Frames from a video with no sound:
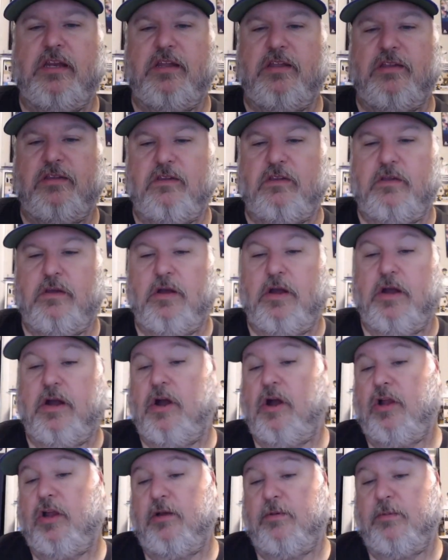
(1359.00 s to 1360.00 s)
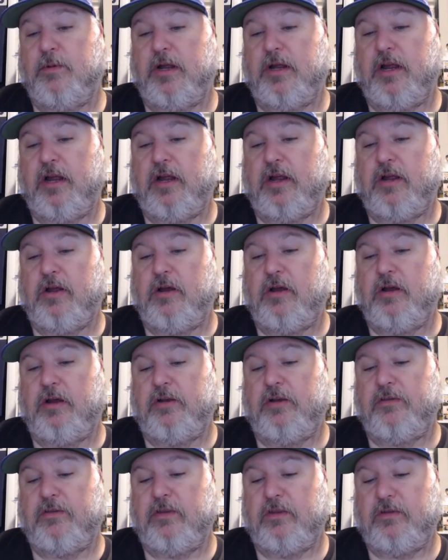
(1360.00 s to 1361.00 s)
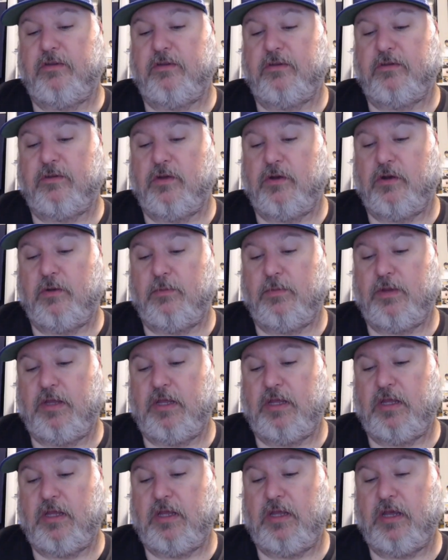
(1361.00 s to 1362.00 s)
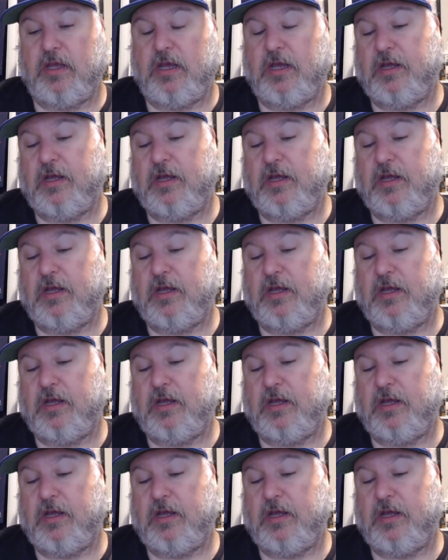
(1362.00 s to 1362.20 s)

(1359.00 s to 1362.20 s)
This is, or all of them are Gary Carter's. This is going to be